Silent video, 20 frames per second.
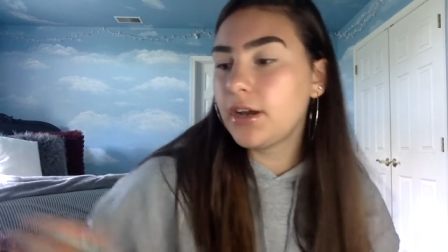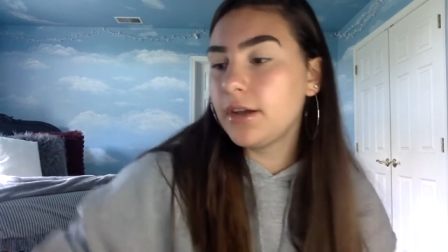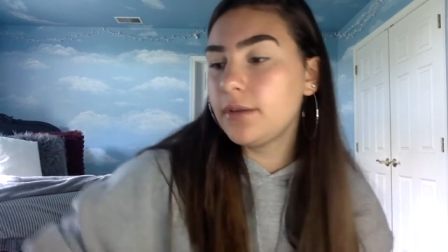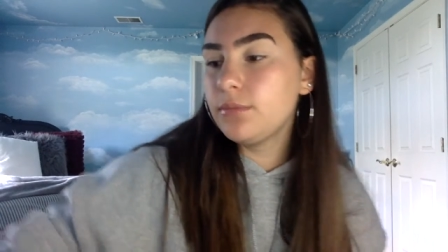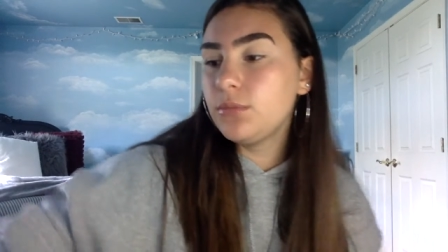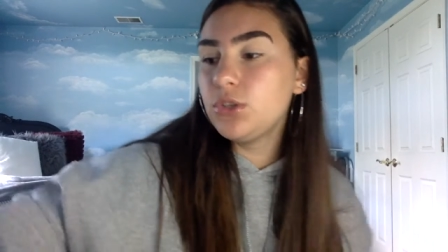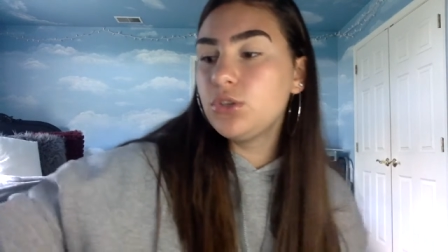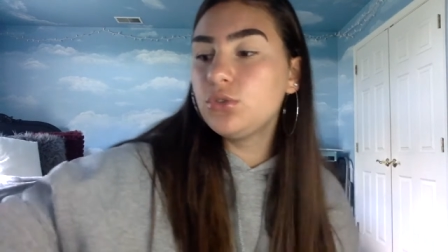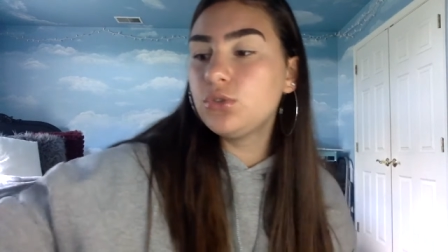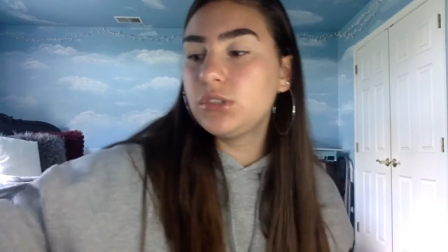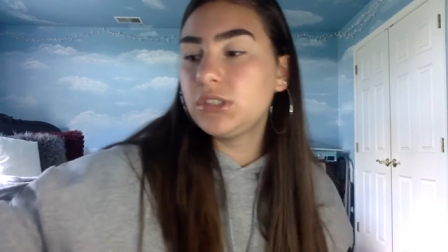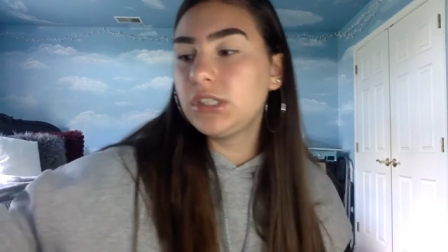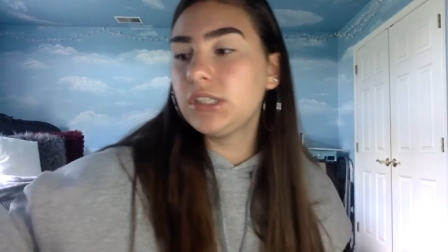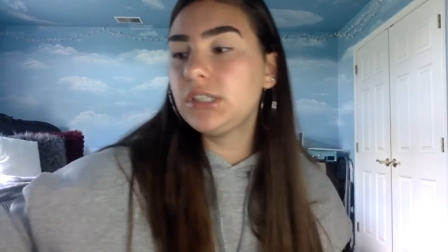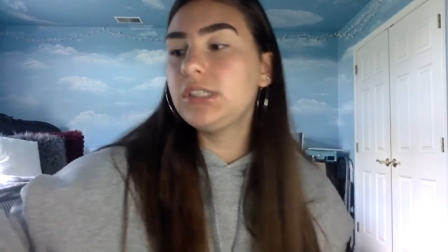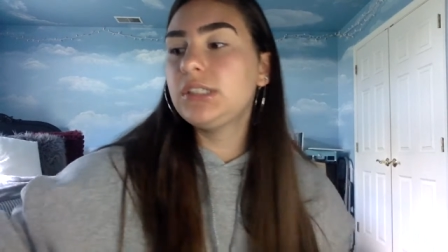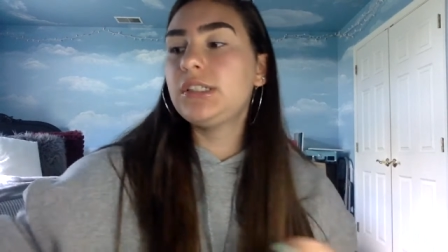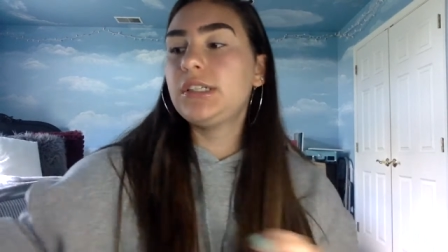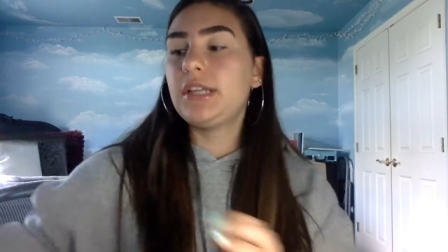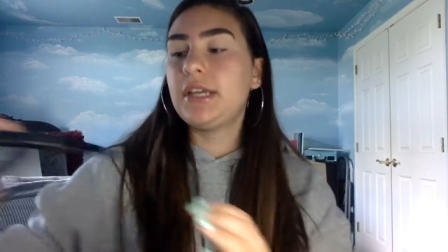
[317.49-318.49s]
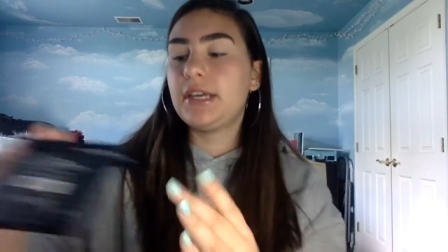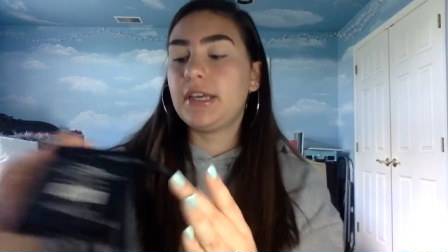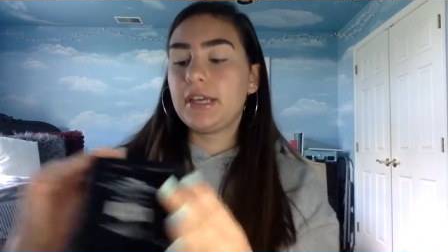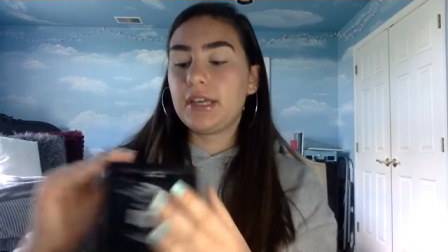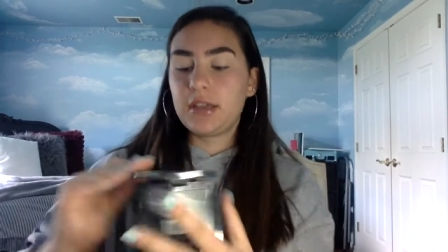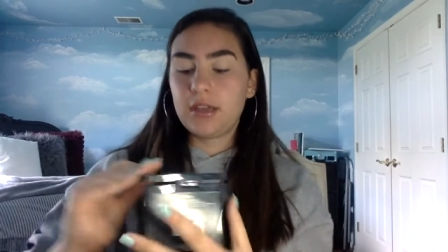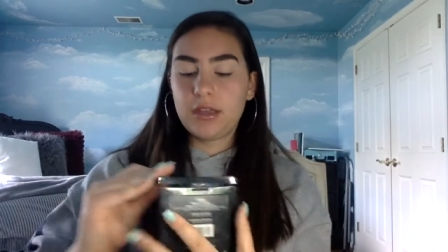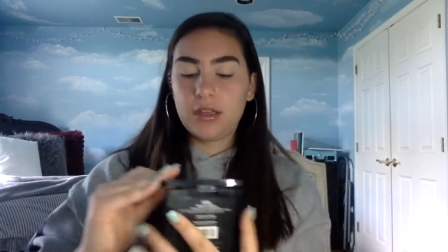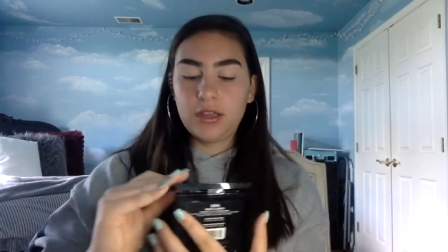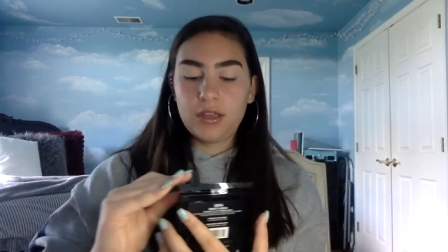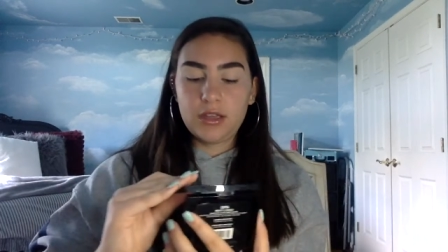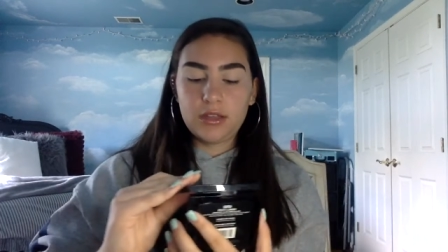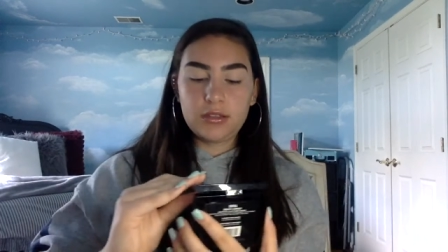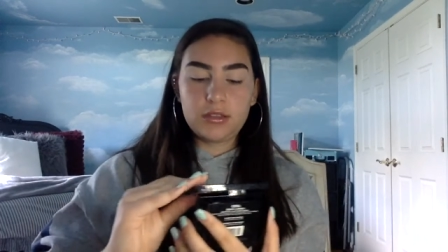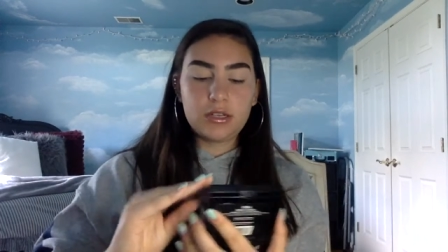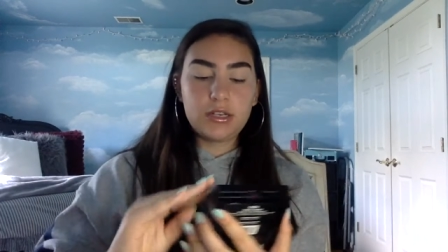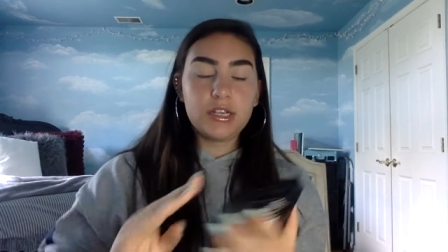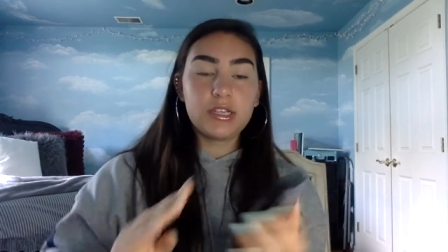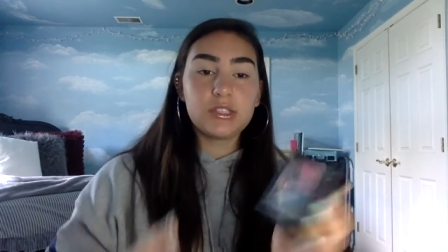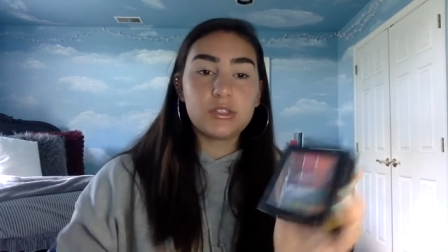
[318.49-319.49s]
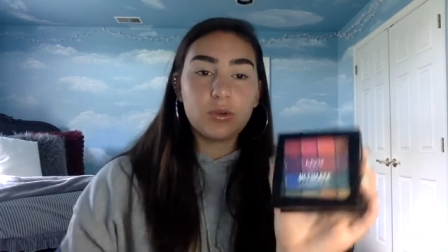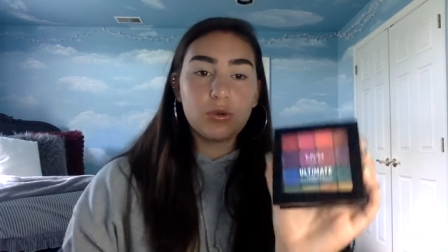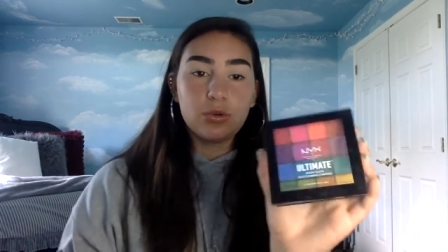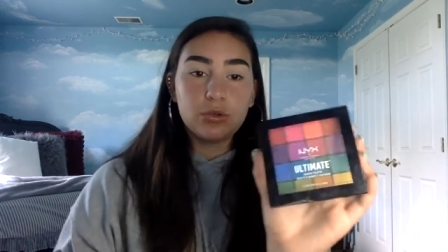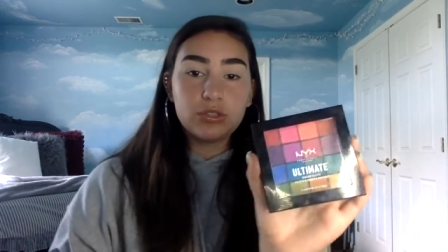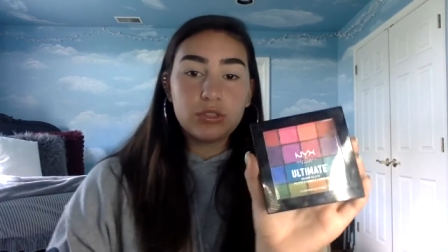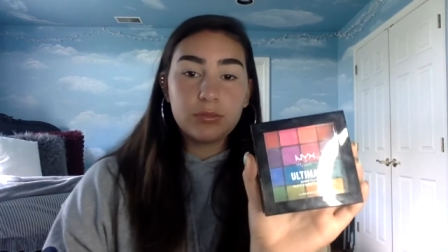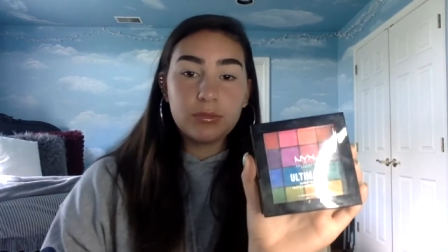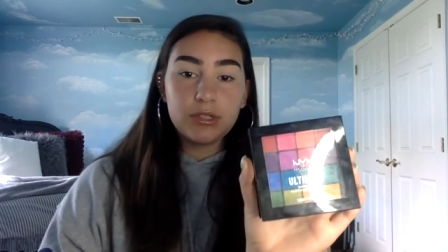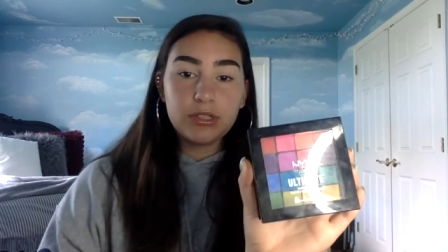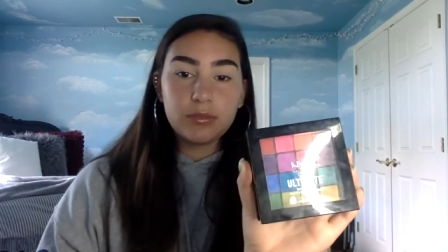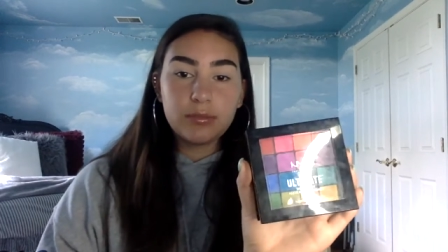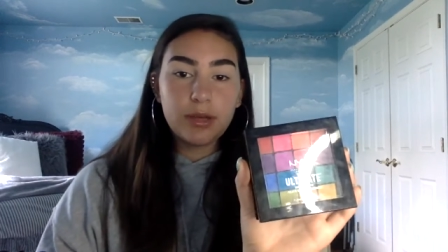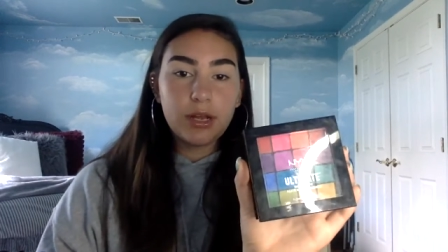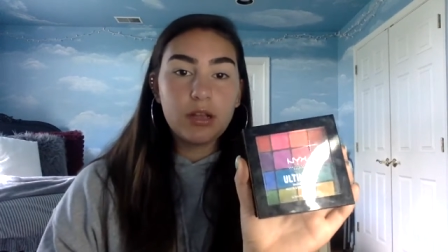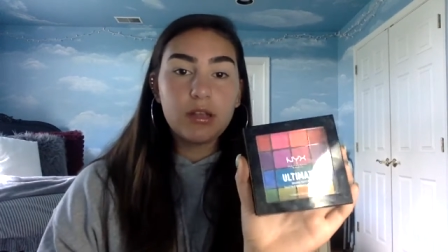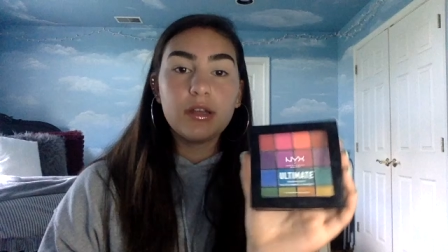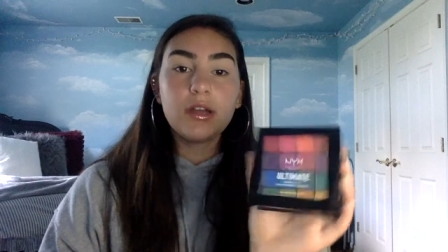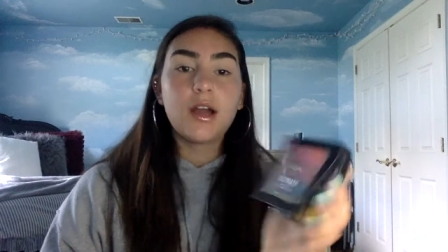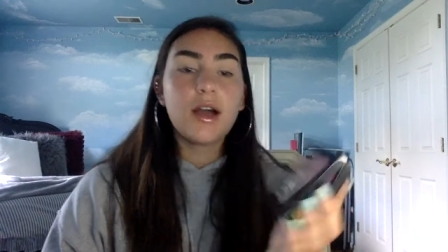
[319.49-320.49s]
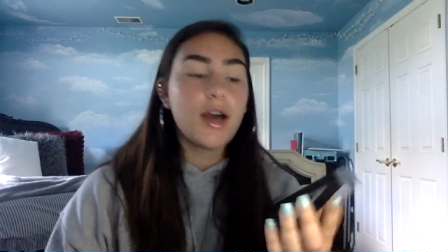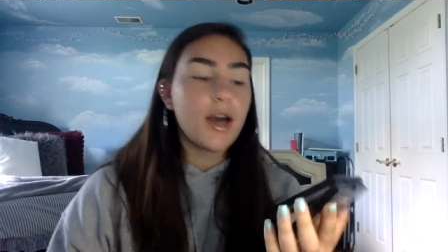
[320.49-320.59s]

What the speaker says: I'm using today the NYX Ultimate palette.